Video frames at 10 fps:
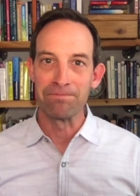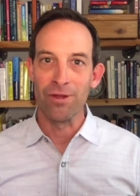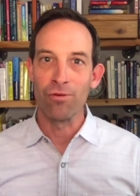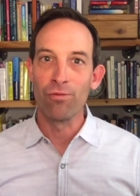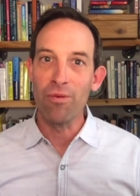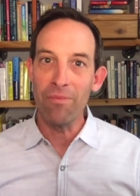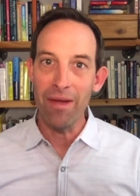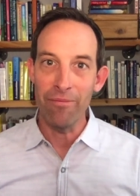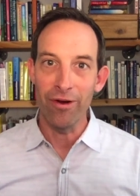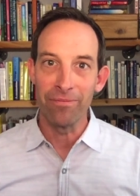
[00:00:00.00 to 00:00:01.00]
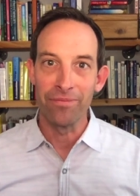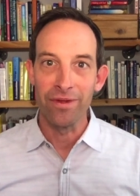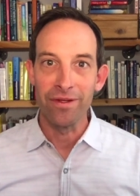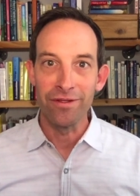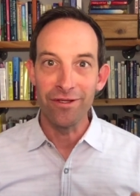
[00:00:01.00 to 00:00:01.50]
Remember,
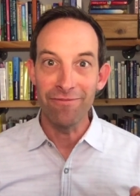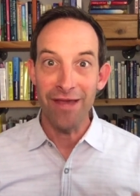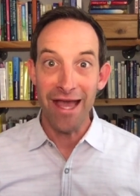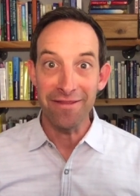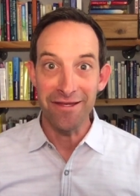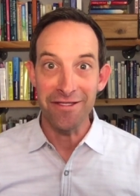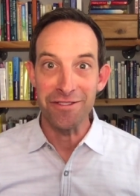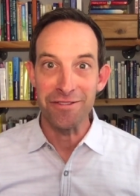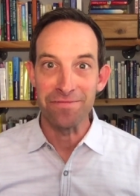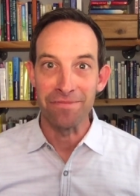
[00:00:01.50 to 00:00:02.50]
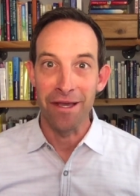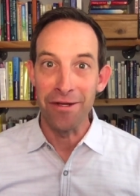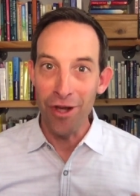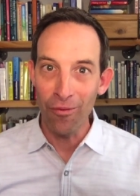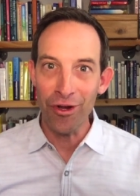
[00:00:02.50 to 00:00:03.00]
you've got this. I
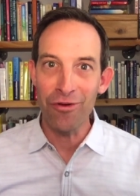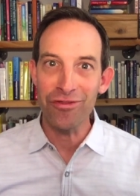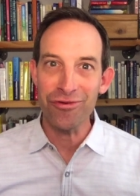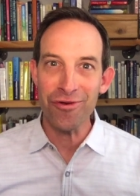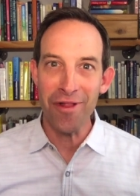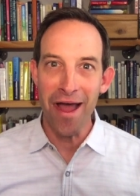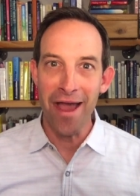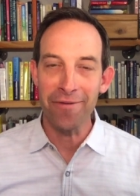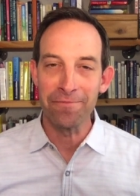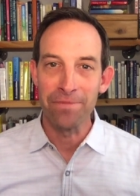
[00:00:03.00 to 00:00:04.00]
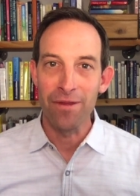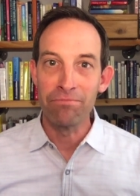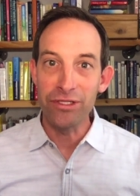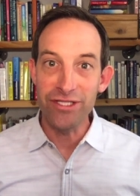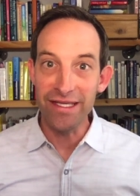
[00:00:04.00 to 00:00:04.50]
know we're going through a lot,
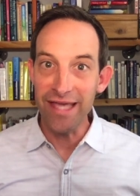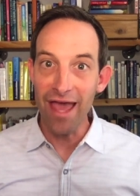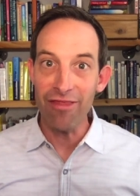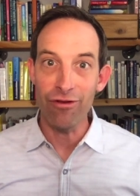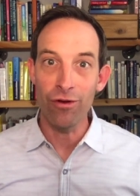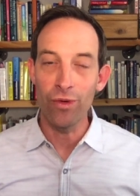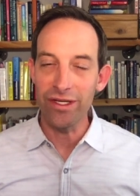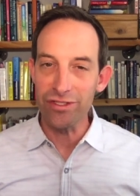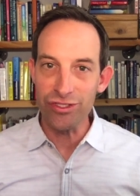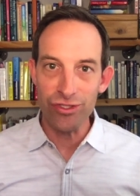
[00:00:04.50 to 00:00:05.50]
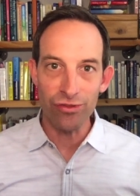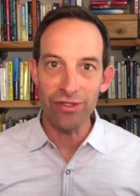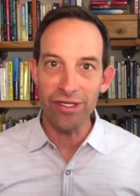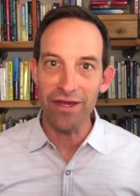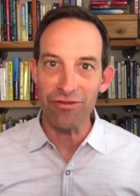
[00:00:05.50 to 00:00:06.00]
but together we can certainly
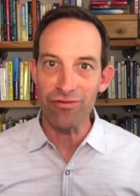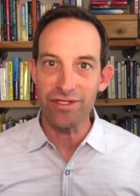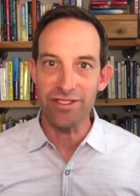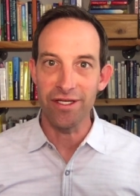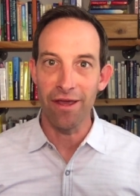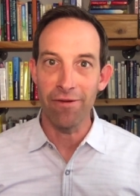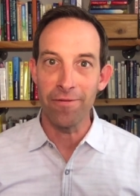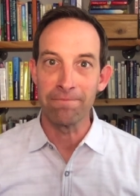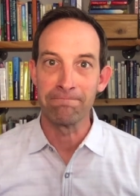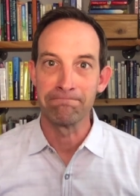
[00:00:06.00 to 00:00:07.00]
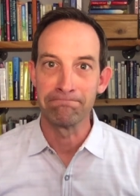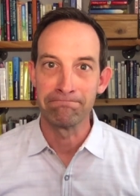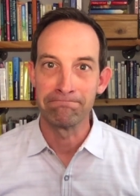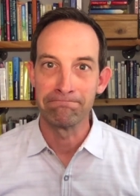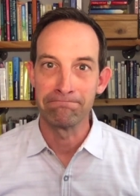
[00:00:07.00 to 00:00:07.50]
get through this together.
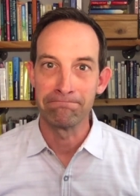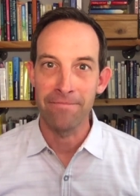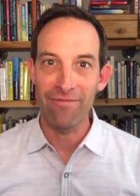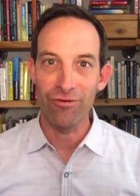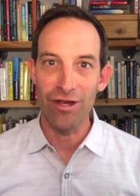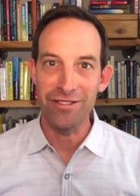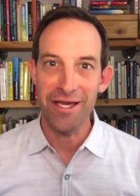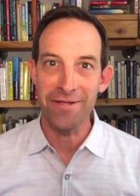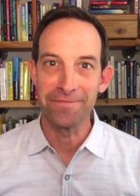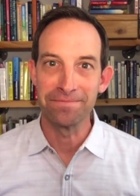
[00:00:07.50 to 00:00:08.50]
Have a great day.